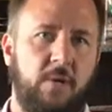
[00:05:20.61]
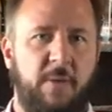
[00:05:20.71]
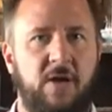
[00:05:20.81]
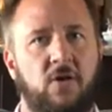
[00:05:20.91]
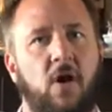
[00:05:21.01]
to
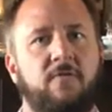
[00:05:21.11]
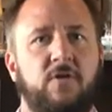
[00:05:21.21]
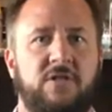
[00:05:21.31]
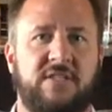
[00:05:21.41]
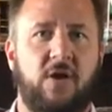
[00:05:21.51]
pet a dog
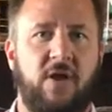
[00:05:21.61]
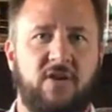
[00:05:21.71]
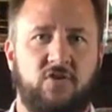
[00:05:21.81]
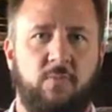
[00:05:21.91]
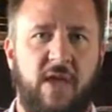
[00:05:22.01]
for a desired
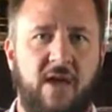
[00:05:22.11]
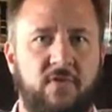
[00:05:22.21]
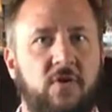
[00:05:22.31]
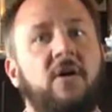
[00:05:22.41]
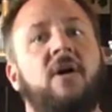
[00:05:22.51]
action or
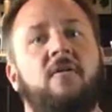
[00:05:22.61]
behavior.